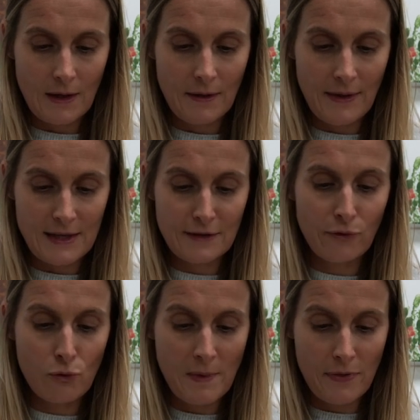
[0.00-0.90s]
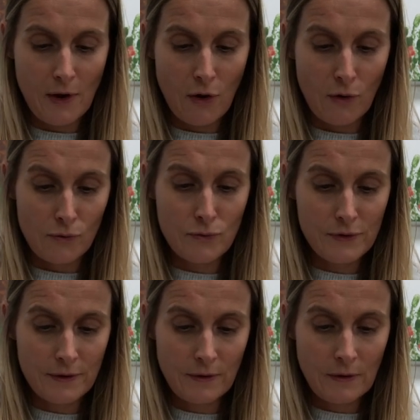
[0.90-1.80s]
and that's forming the
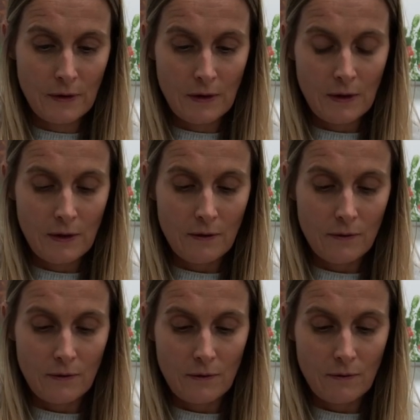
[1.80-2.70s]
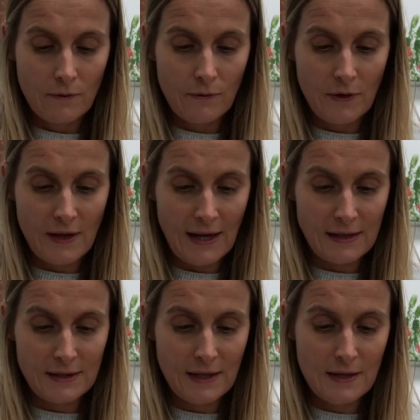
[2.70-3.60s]
holes for the
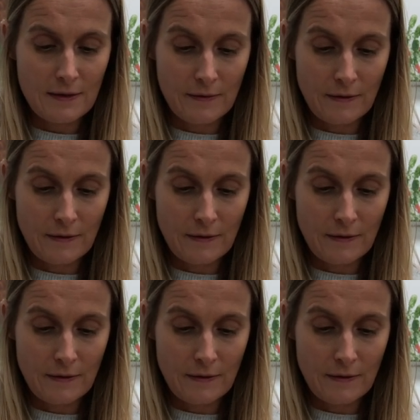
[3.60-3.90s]
lantern.